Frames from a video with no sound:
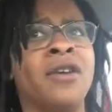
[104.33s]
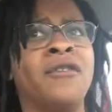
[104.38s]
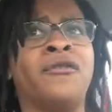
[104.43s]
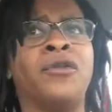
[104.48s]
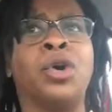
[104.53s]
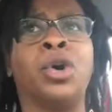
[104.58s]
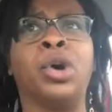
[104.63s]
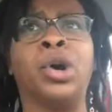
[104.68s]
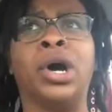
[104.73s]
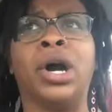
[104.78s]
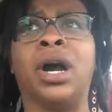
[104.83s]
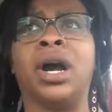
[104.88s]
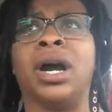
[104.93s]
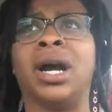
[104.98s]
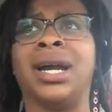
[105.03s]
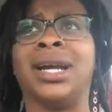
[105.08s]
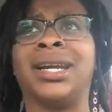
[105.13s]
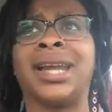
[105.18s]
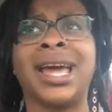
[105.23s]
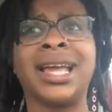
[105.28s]
for
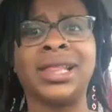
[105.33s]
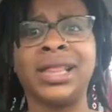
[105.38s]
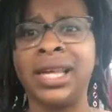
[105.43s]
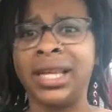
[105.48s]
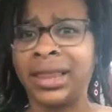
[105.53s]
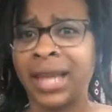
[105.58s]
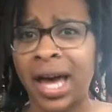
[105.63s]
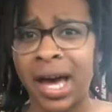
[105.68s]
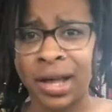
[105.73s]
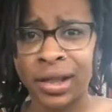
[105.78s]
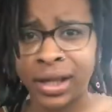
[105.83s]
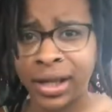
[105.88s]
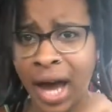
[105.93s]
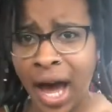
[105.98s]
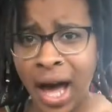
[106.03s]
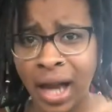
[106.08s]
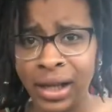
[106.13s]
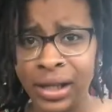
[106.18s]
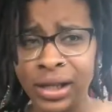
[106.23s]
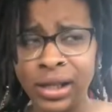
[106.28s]

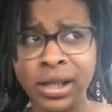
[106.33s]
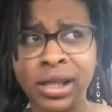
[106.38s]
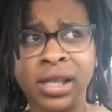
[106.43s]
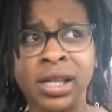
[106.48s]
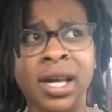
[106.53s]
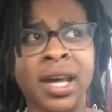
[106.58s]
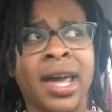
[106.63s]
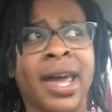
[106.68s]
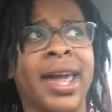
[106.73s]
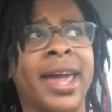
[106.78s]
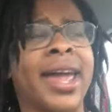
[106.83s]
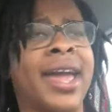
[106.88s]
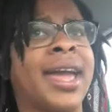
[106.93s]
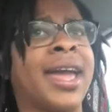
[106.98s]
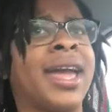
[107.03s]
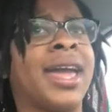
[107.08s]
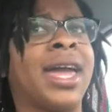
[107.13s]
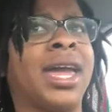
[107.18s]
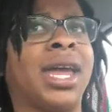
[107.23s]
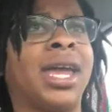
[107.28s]
$19,000.
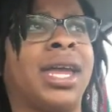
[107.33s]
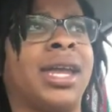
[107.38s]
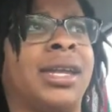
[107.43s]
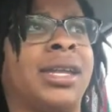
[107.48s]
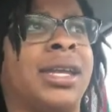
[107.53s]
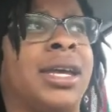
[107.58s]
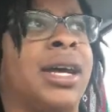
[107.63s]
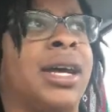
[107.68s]
And